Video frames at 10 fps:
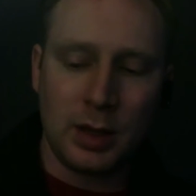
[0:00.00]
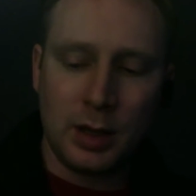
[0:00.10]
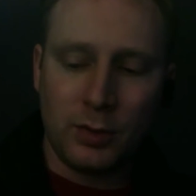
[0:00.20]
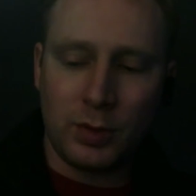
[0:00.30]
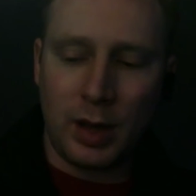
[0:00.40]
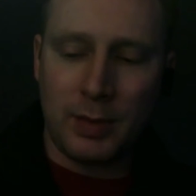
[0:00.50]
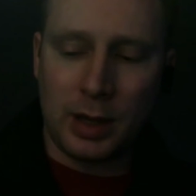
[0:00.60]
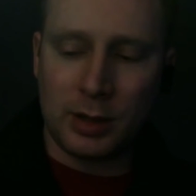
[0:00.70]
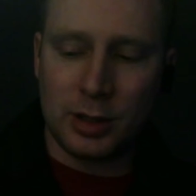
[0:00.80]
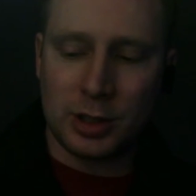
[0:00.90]
When I met
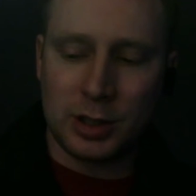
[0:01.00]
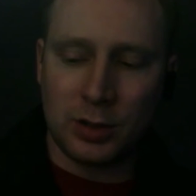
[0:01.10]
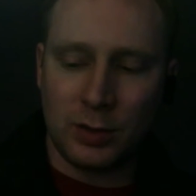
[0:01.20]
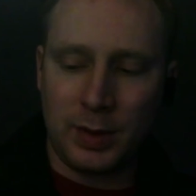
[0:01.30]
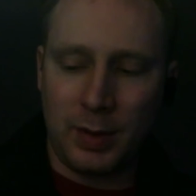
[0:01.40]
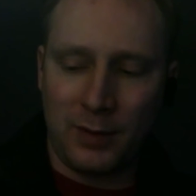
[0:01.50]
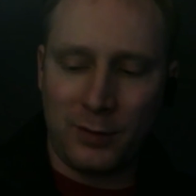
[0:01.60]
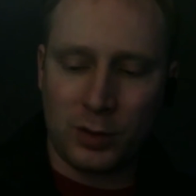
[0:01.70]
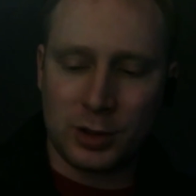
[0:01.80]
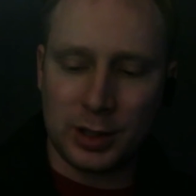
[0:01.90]
her and she told me my
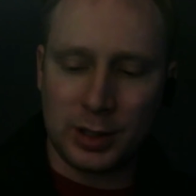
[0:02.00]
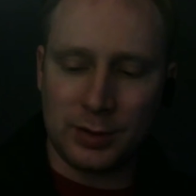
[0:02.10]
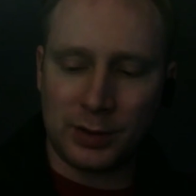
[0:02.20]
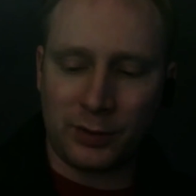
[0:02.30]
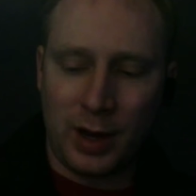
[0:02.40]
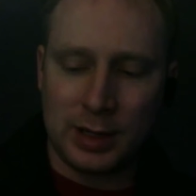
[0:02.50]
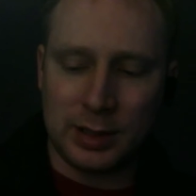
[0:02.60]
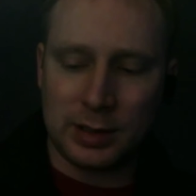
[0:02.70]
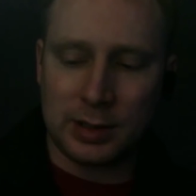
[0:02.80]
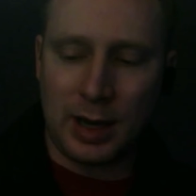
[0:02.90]
fortune, I was frightened.
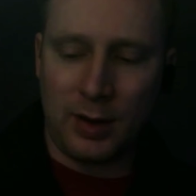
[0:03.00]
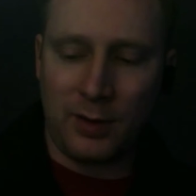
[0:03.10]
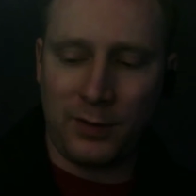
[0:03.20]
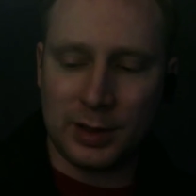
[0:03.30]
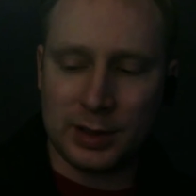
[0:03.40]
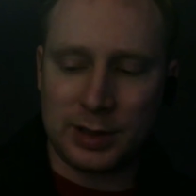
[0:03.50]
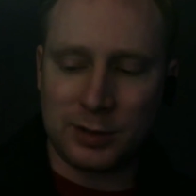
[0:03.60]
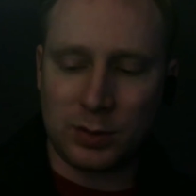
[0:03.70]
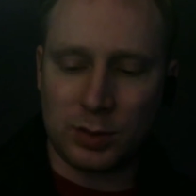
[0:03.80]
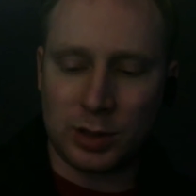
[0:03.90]
Now I feel as if she
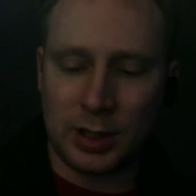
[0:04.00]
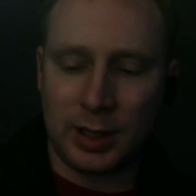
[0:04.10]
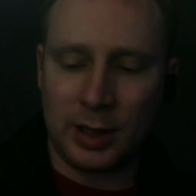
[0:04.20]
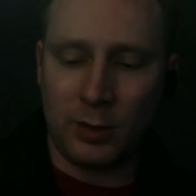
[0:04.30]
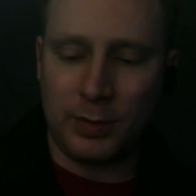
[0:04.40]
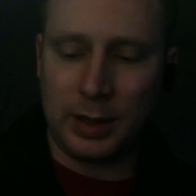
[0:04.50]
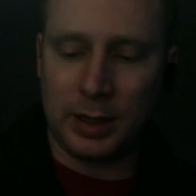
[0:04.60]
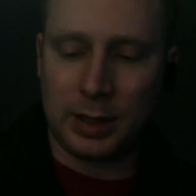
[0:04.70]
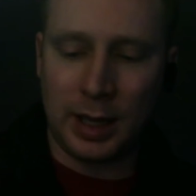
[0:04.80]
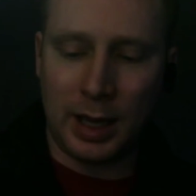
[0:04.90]
were trying to help me,
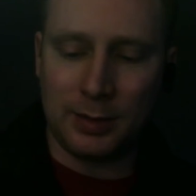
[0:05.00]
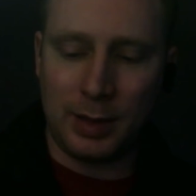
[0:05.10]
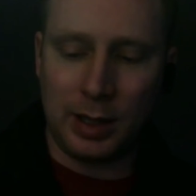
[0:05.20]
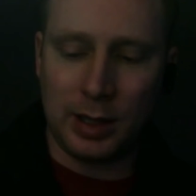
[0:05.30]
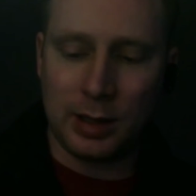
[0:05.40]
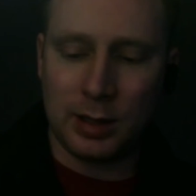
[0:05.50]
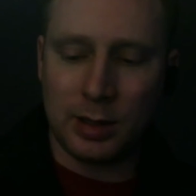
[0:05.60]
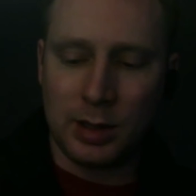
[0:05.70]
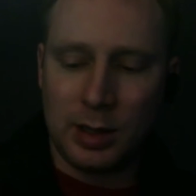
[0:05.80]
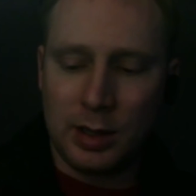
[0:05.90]
guide me.
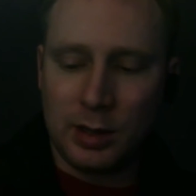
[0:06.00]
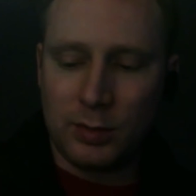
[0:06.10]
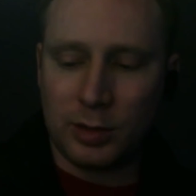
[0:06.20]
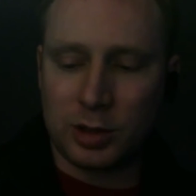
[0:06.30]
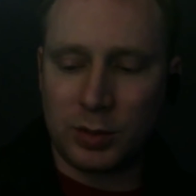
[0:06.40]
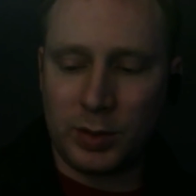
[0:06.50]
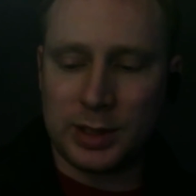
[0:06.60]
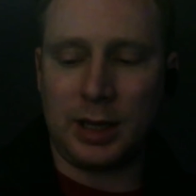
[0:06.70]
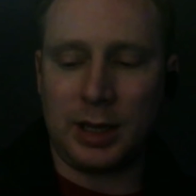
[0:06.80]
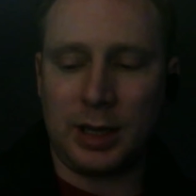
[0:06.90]
Well, she was
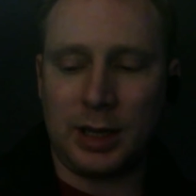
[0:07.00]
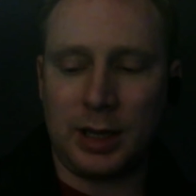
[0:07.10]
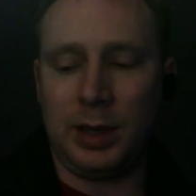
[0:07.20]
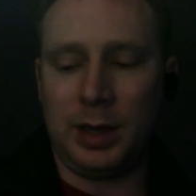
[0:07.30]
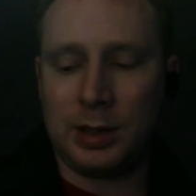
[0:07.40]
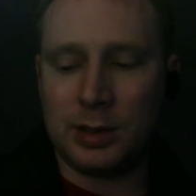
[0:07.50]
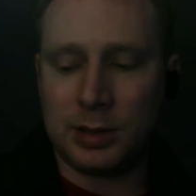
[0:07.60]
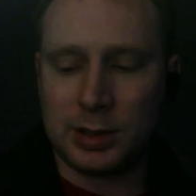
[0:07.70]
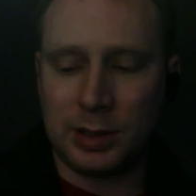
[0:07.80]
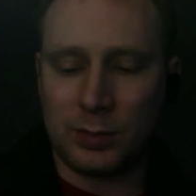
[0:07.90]
angry with me,
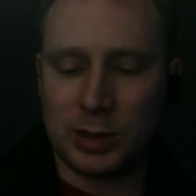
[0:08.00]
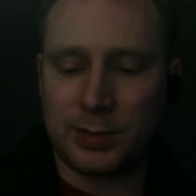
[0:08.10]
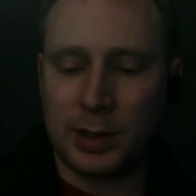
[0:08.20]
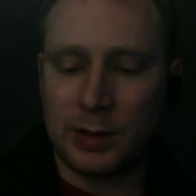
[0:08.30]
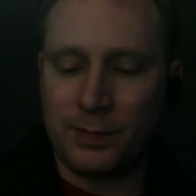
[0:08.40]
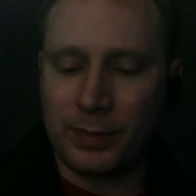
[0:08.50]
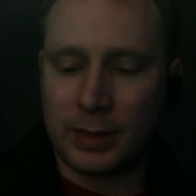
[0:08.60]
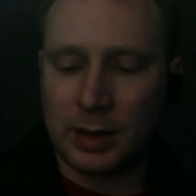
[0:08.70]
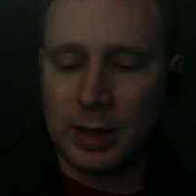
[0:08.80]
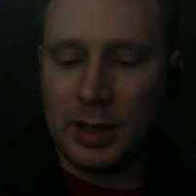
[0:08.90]
Zin whispered.
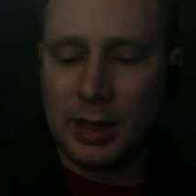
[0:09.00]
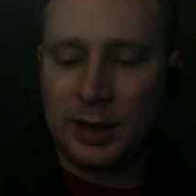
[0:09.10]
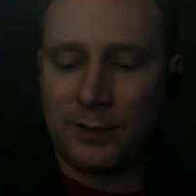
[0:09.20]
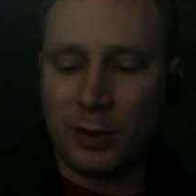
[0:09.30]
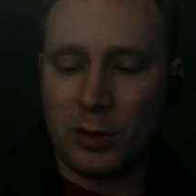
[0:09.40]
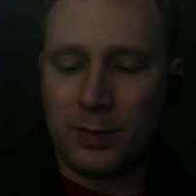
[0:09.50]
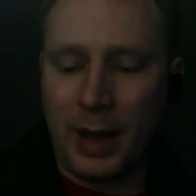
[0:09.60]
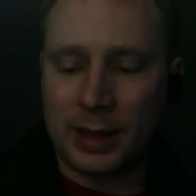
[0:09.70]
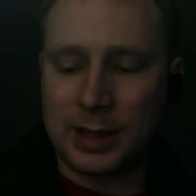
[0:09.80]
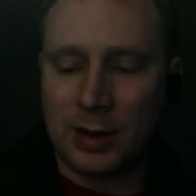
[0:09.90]
He floated
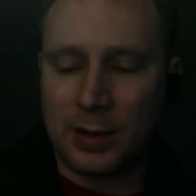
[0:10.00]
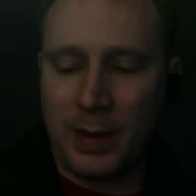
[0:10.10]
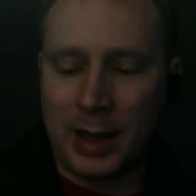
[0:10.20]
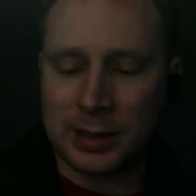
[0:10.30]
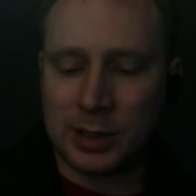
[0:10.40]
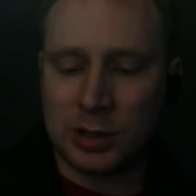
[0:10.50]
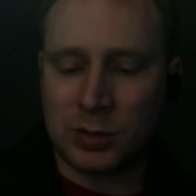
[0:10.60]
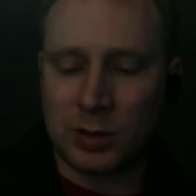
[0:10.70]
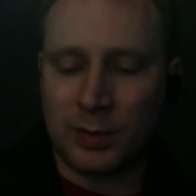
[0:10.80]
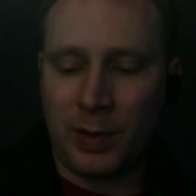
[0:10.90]
back down the passage
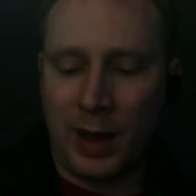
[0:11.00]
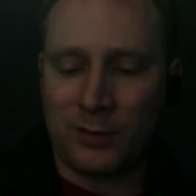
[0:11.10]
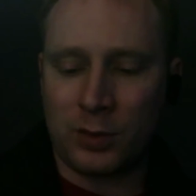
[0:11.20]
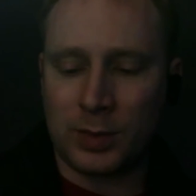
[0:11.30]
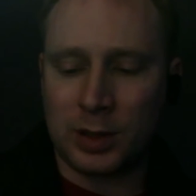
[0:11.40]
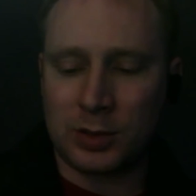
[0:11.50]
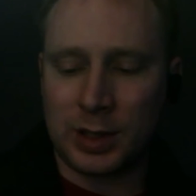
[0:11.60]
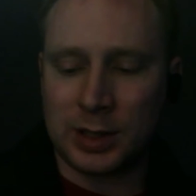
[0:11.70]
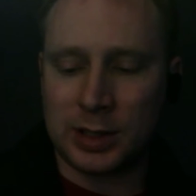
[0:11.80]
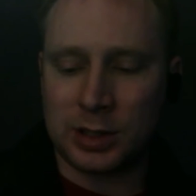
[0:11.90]
toward the platform of the
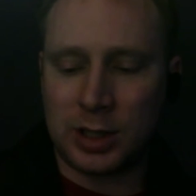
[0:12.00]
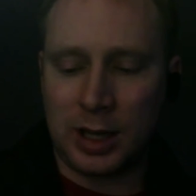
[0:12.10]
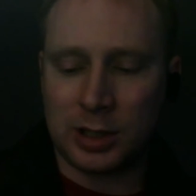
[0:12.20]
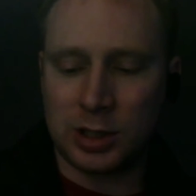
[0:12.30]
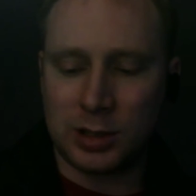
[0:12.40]
transit station.